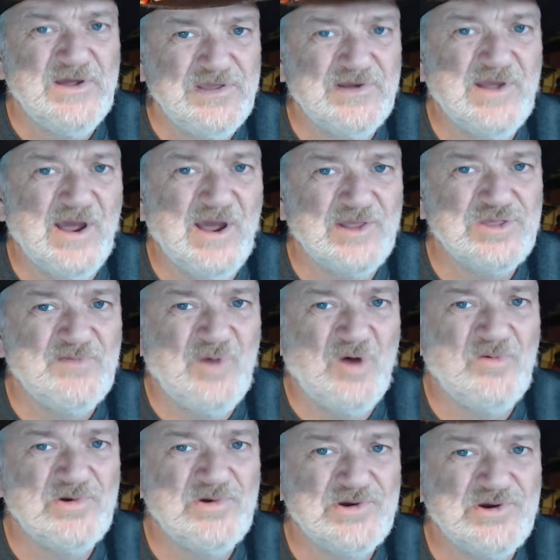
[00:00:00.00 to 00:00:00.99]
you got the
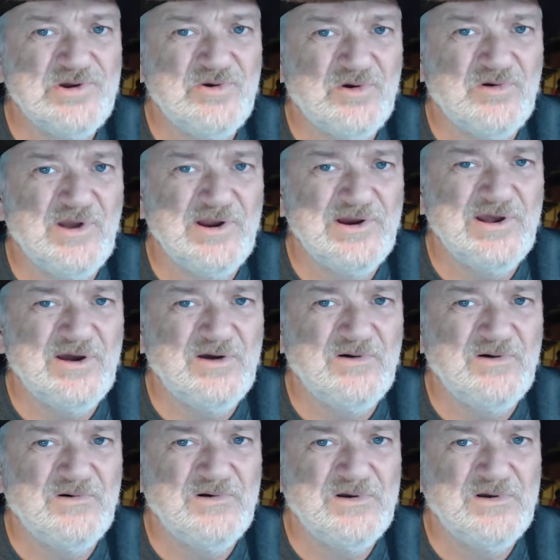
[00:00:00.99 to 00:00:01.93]
moment to do it right now.